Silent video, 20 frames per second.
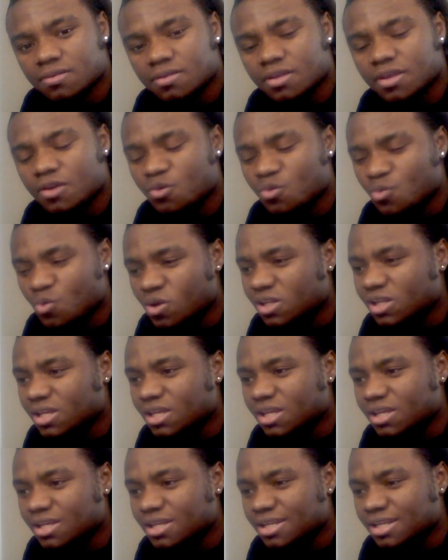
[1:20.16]
It
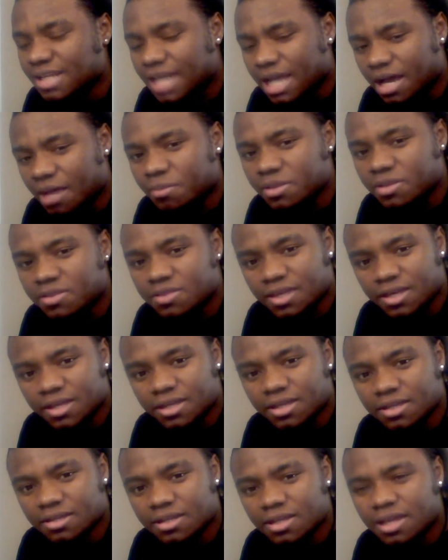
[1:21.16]
really got me
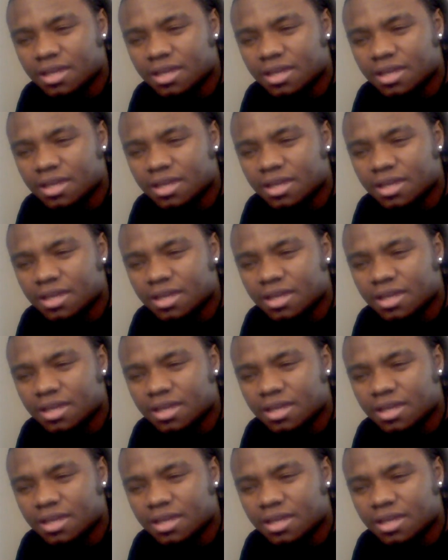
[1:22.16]
thinking.